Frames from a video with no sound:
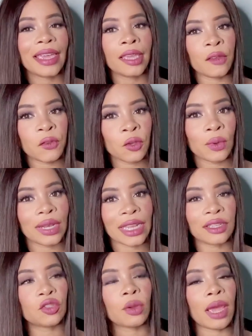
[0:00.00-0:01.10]
If you would like
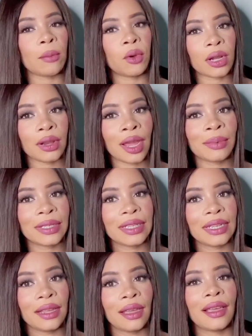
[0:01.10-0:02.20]
to join my book club,
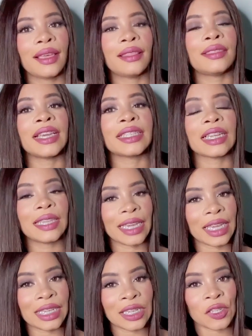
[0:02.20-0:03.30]
there's a link
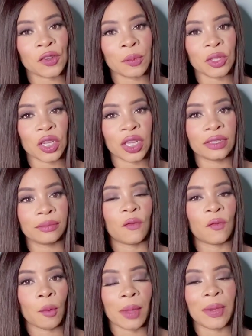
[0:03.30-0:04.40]
in the description
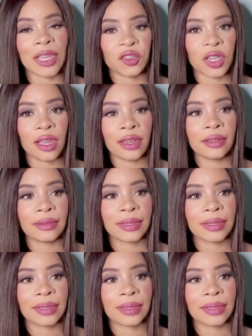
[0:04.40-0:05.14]
for my Patreon.